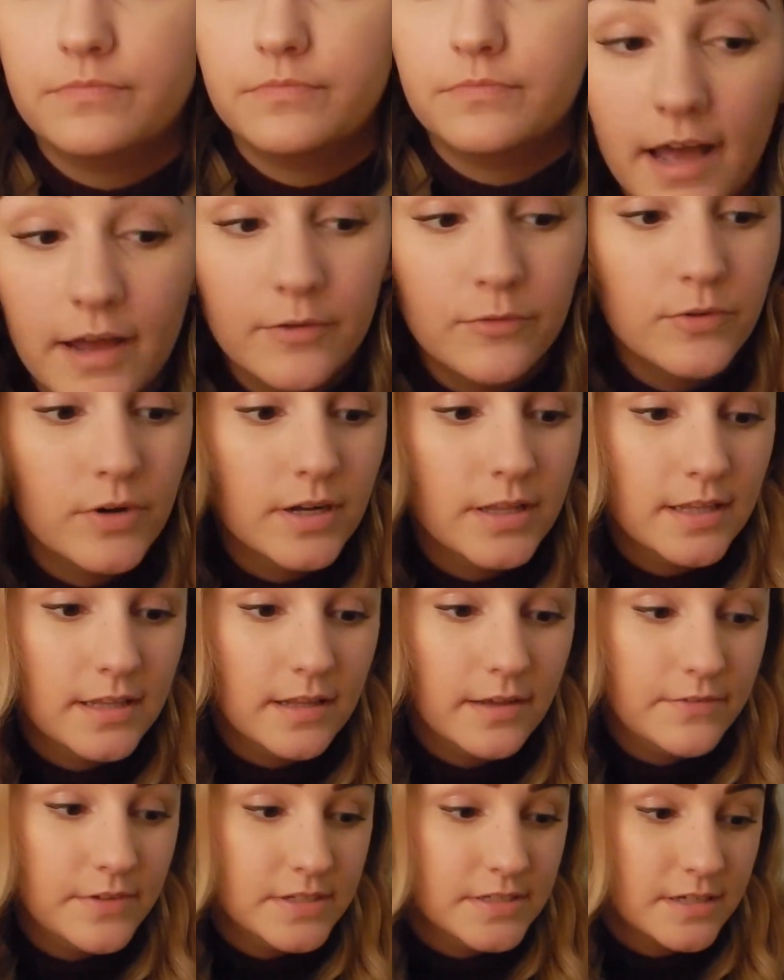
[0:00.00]
I really
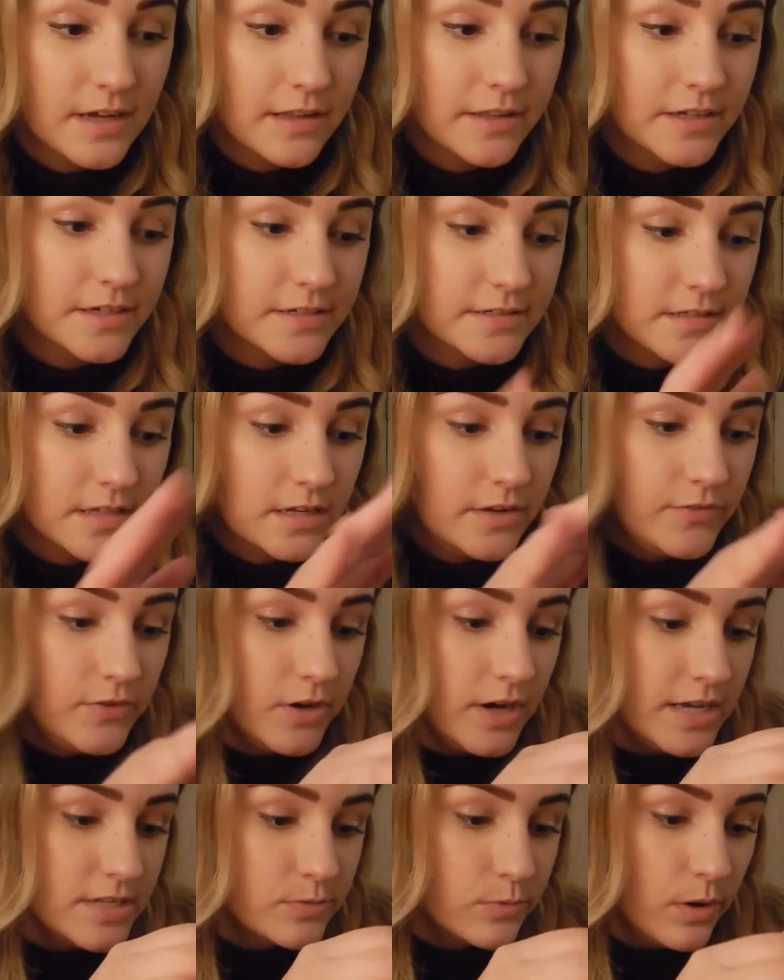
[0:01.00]
love these colors. And if you
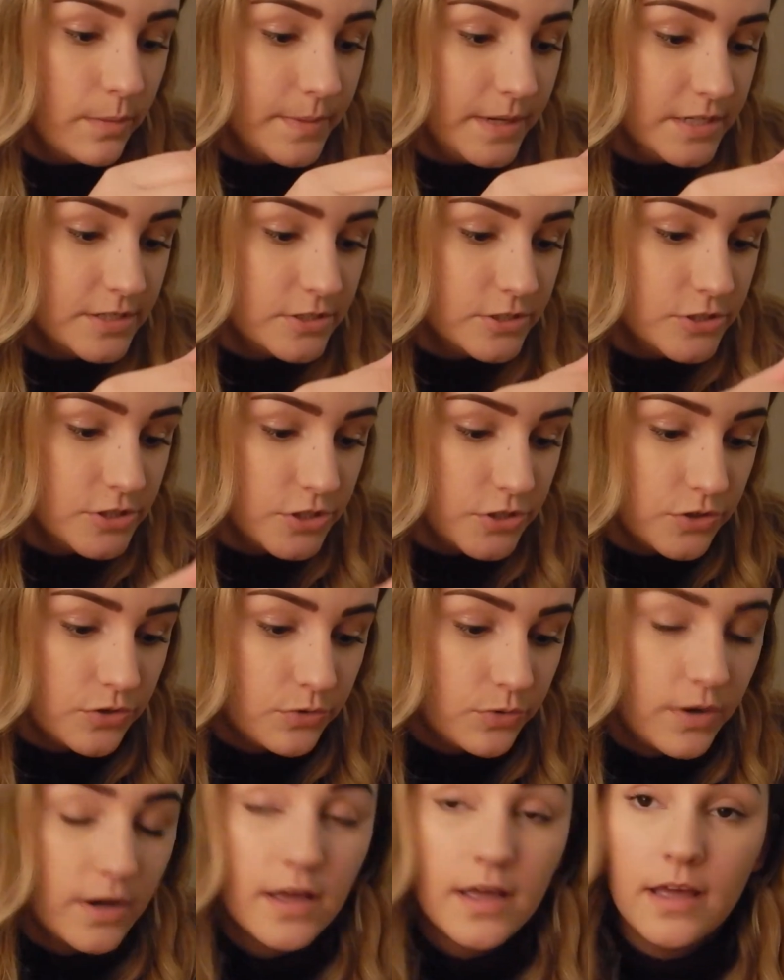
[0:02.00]
guys want me to
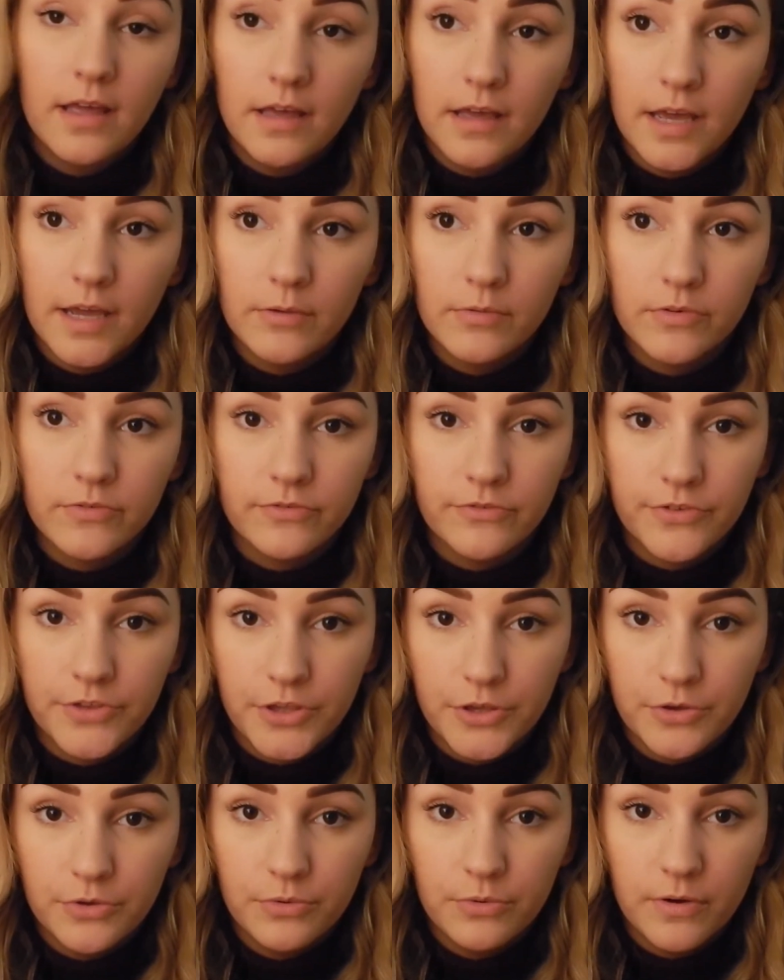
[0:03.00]
do a
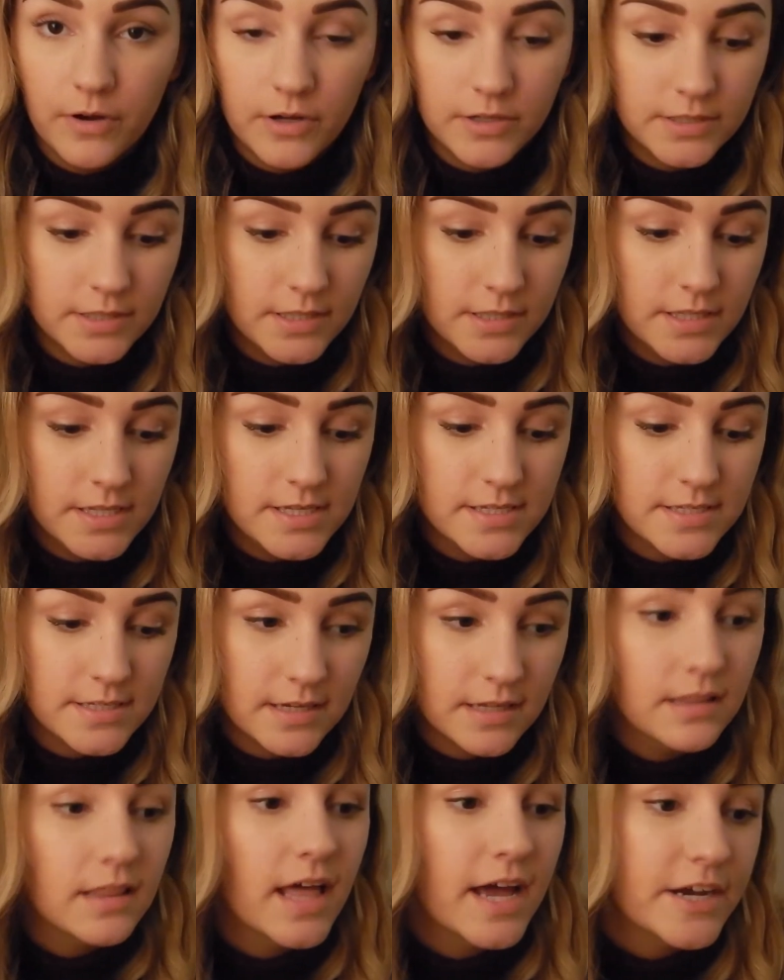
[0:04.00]
review on this
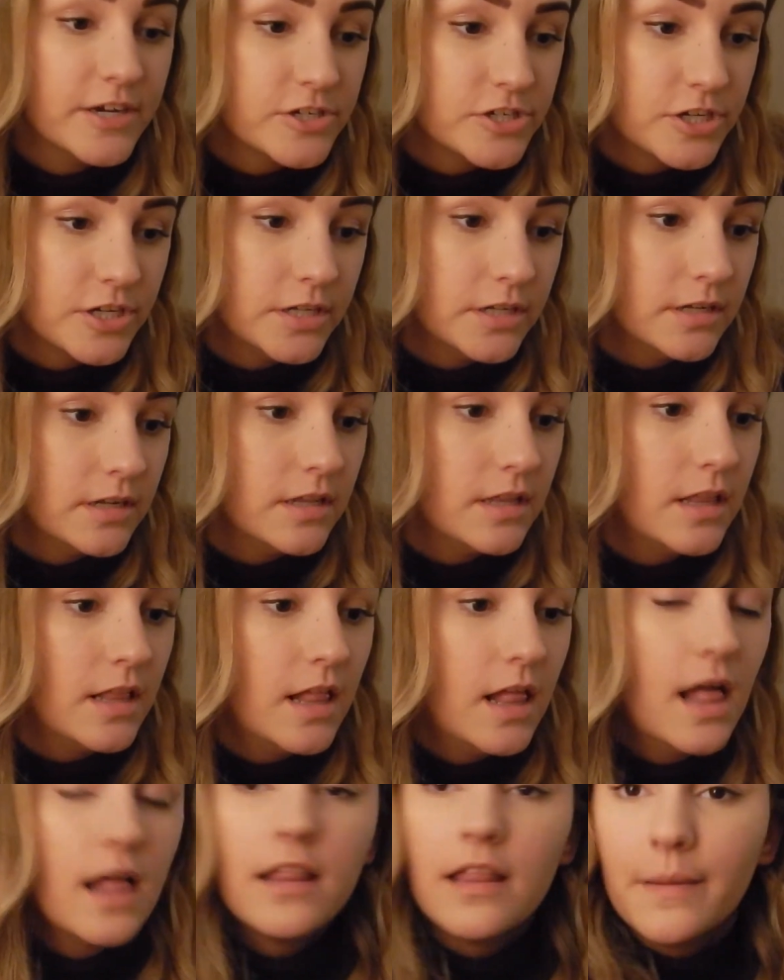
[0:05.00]
collection,
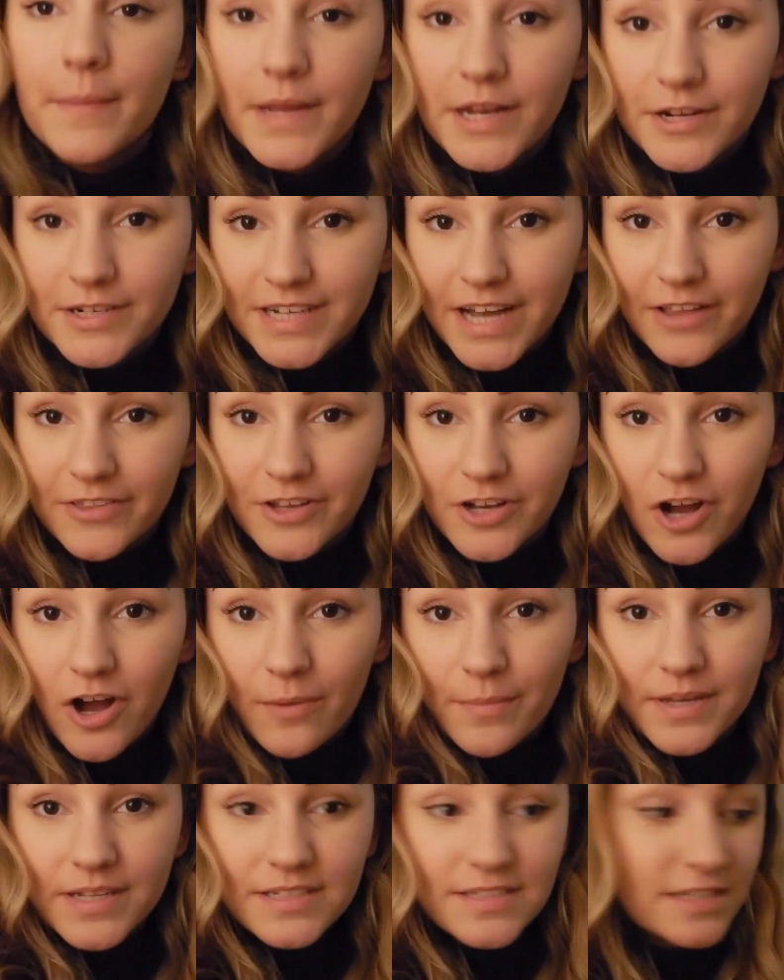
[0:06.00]
let me know down in the
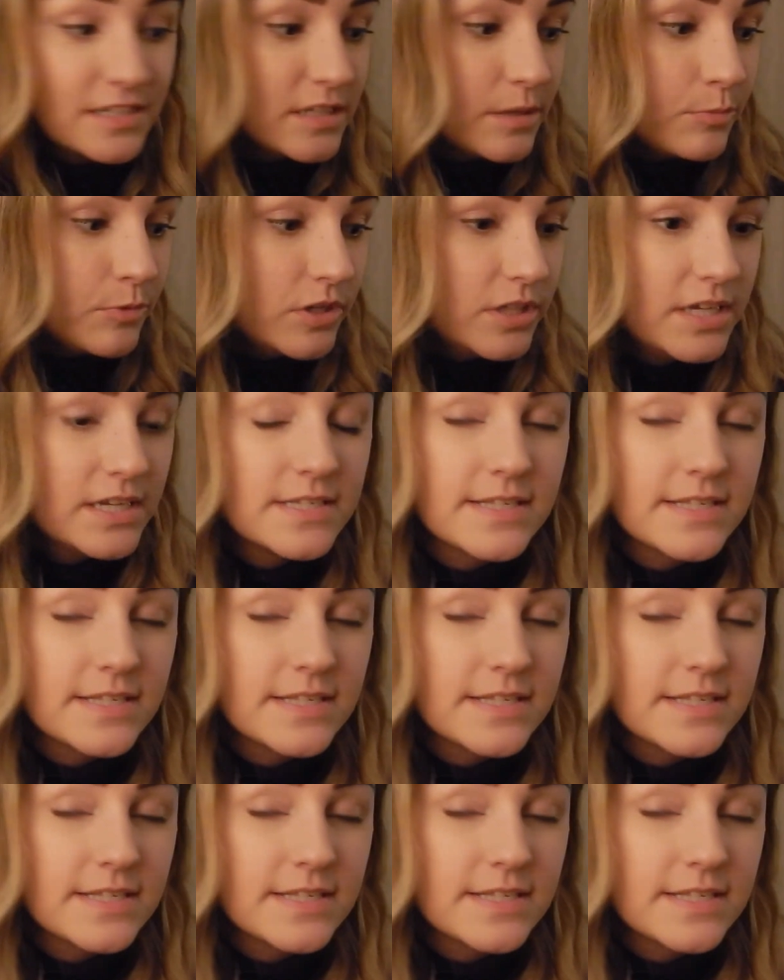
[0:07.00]
comments, because I'm really